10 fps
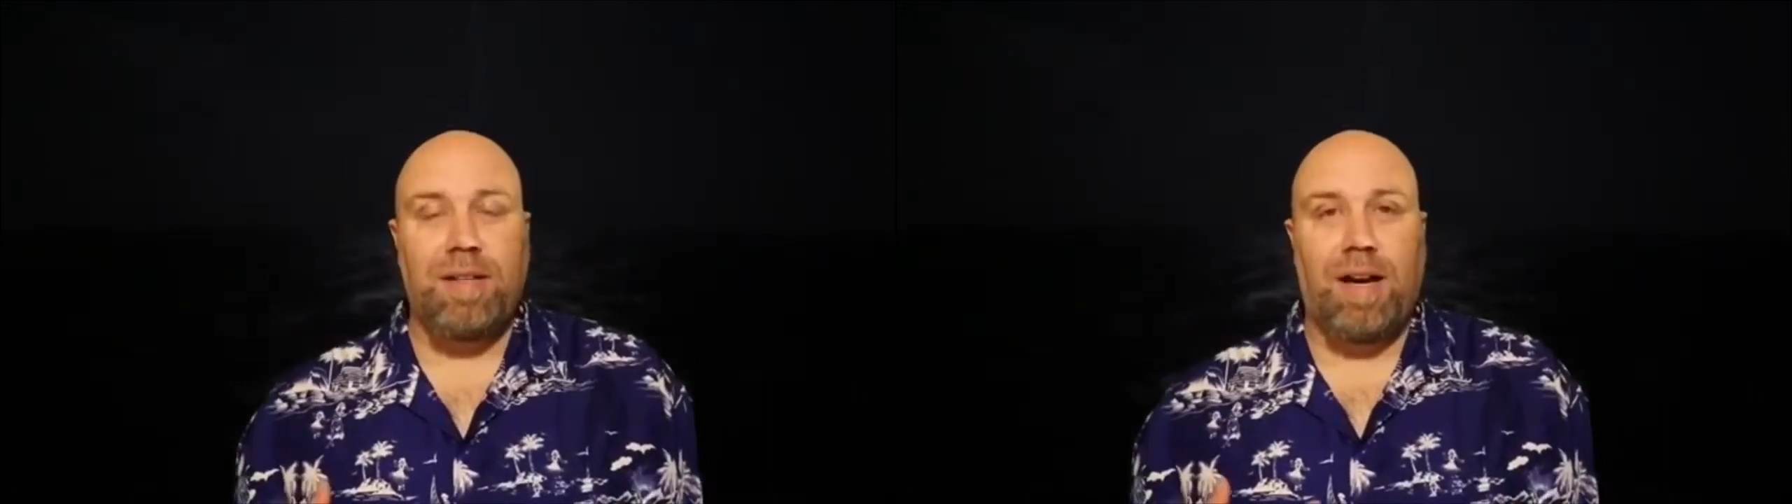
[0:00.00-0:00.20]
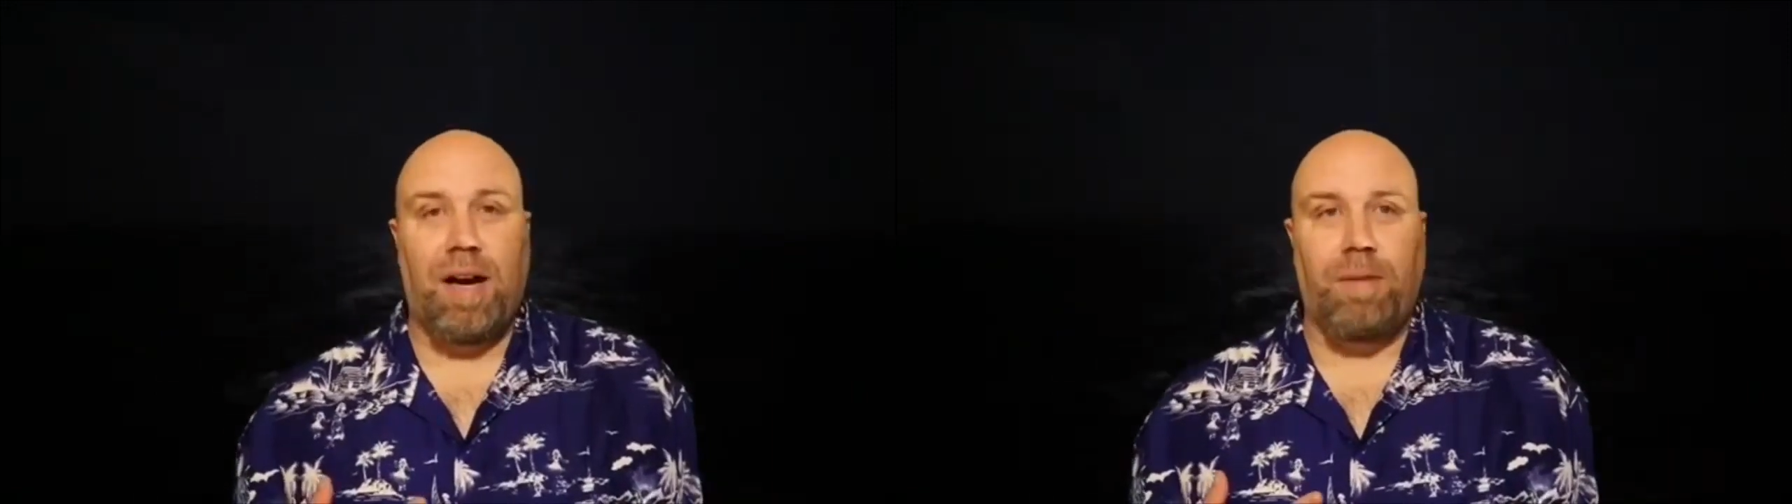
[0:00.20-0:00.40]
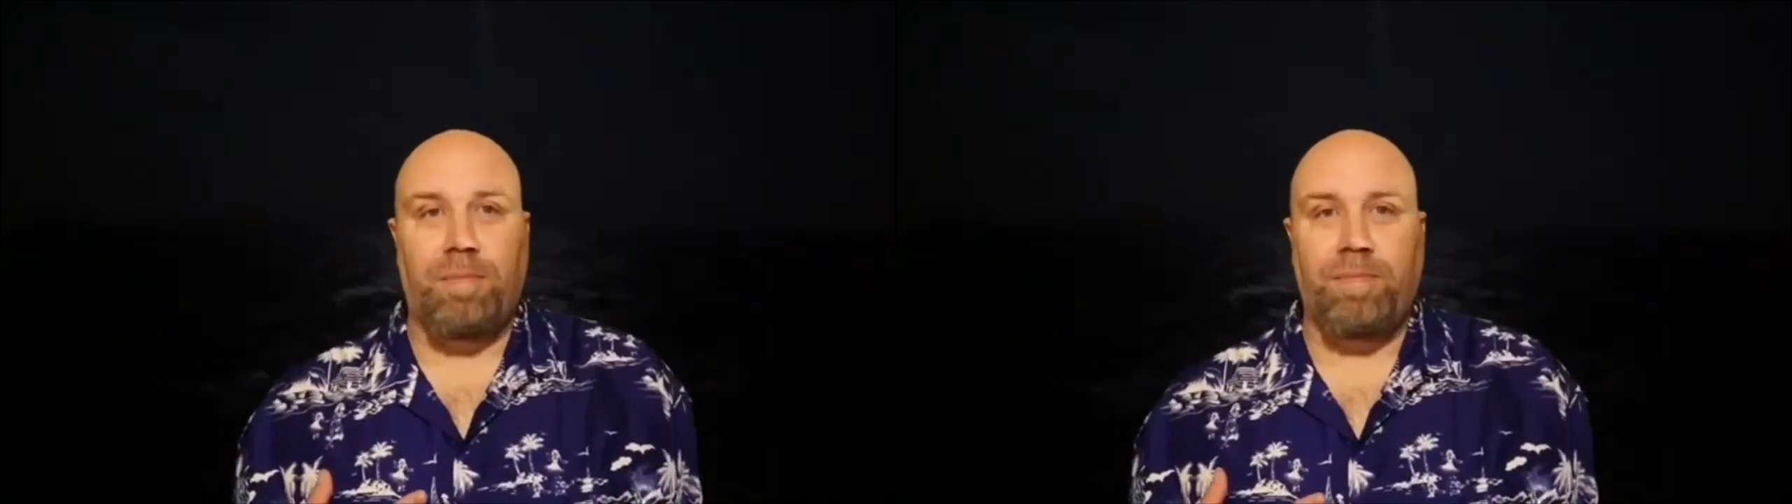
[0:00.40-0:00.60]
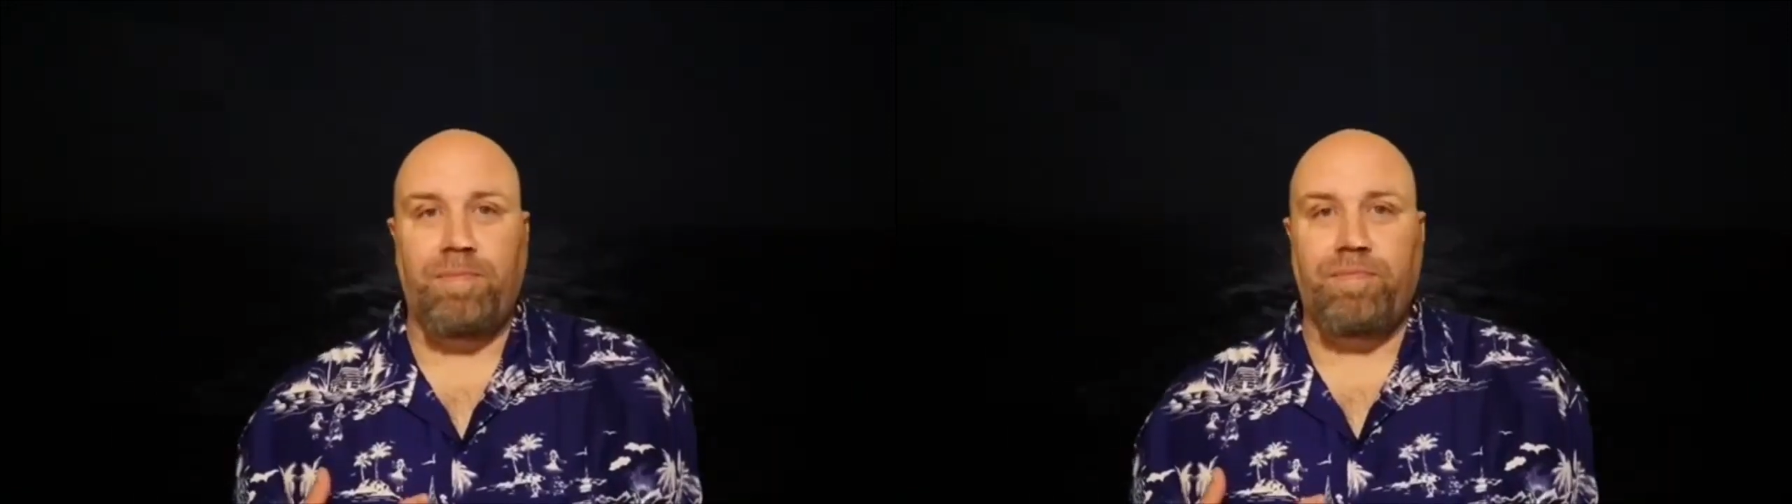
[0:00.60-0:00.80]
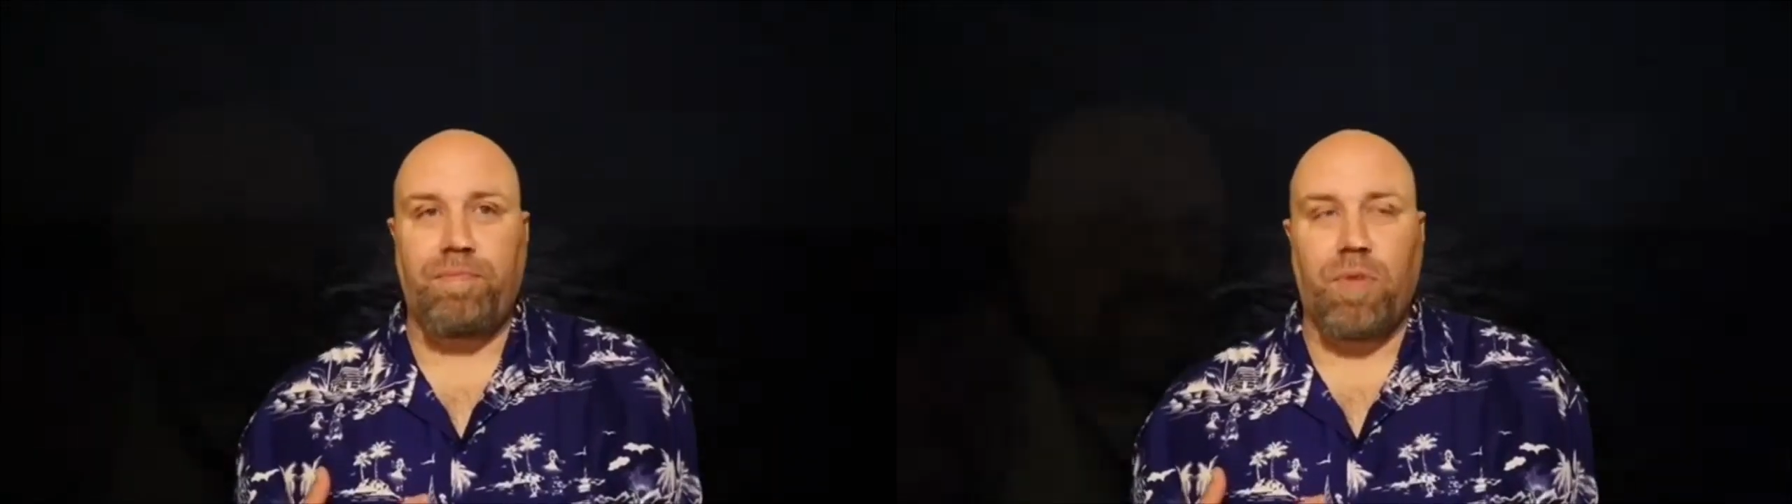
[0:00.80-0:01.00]

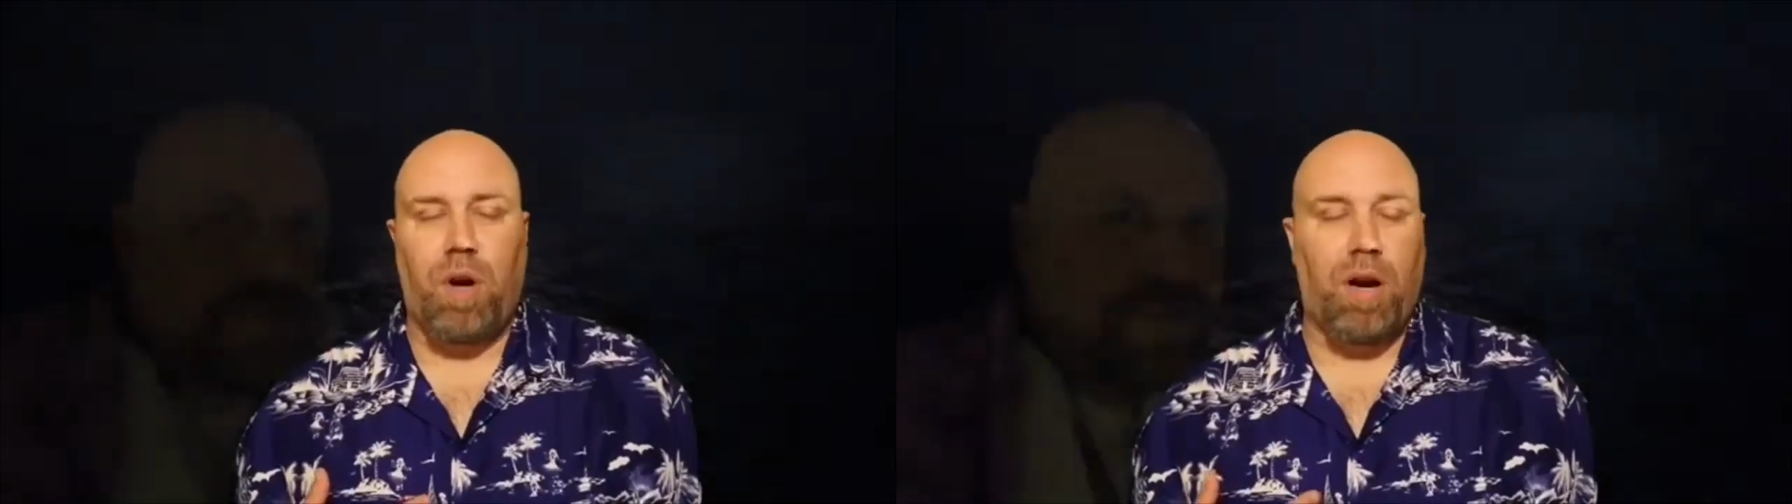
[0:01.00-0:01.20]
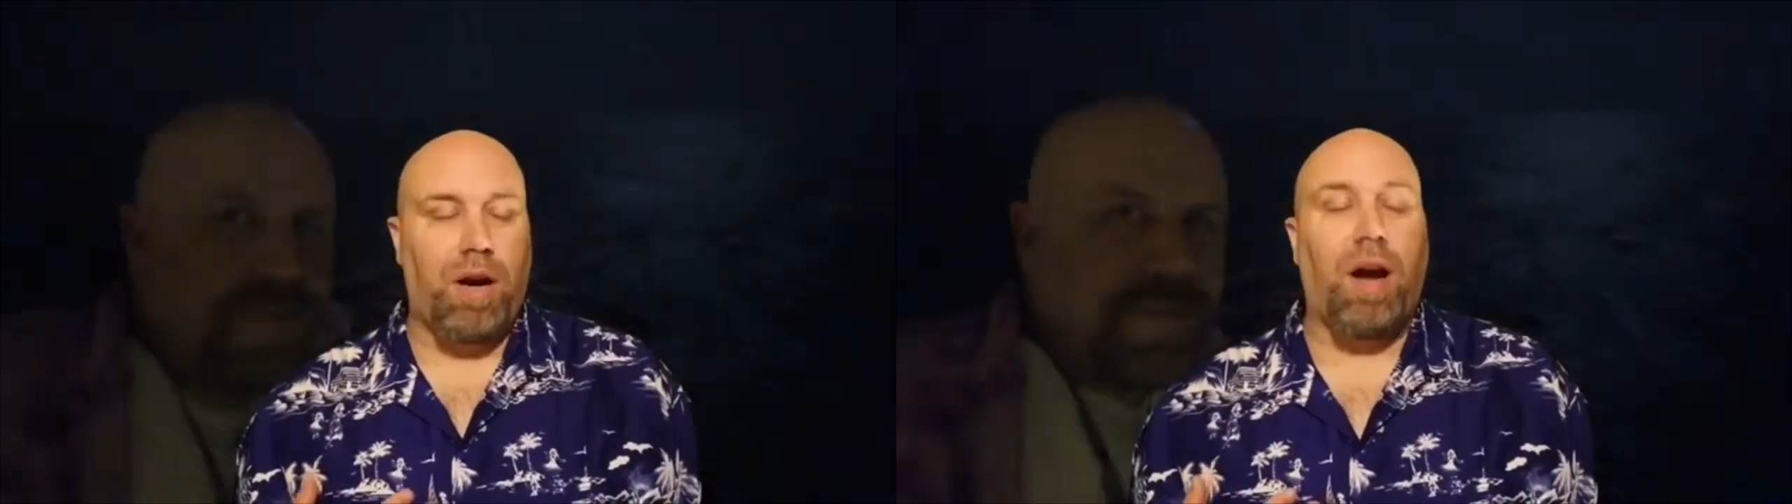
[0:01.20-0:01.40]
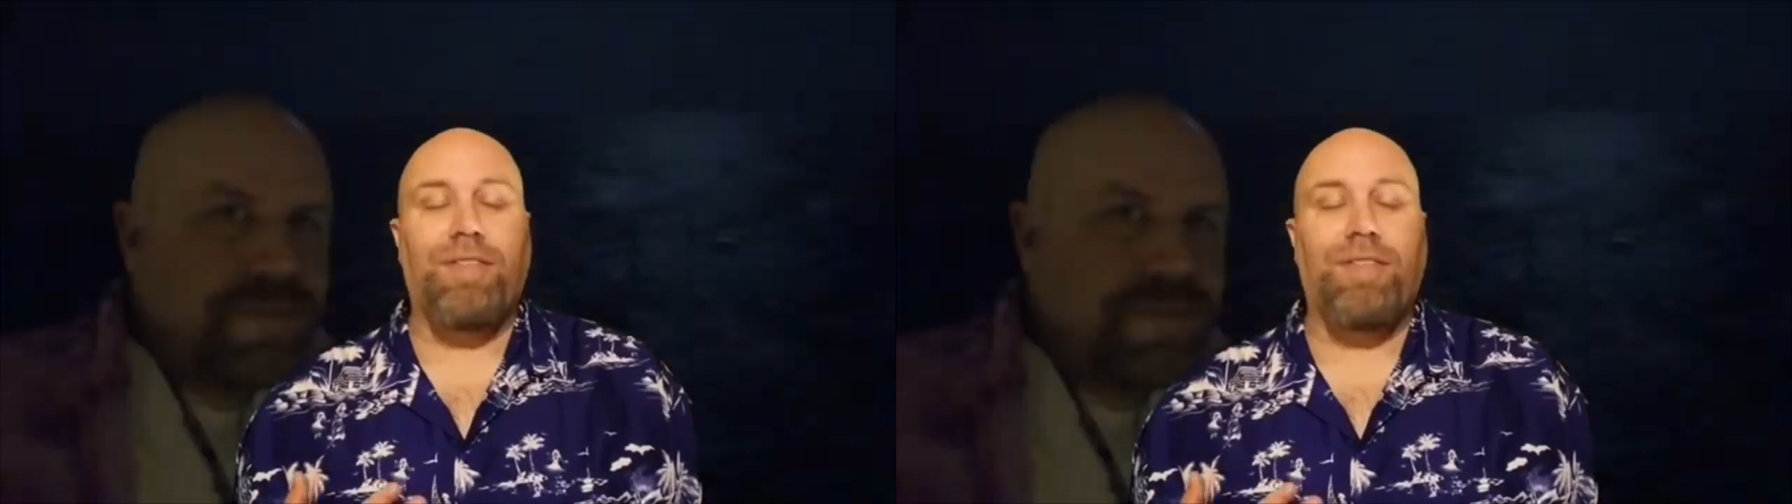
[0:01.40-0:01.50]
our